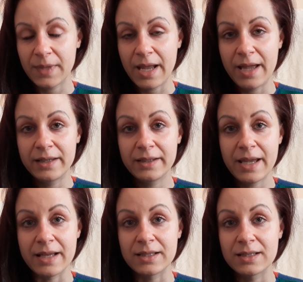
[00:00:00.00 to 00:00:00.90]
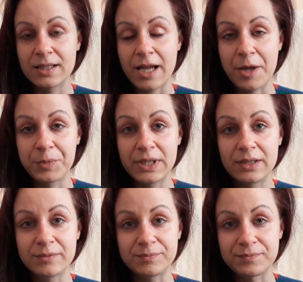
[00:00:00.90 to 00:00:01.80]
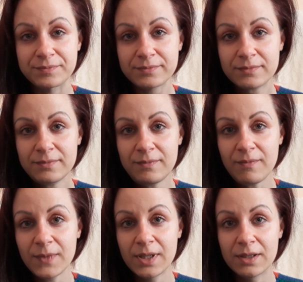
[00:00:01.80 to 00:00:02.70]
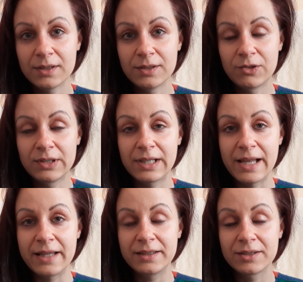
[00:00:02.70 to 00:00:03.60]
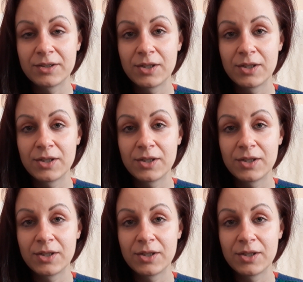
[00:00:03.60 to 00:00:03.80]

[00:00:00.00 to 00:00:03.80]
And yes, I mean, don't let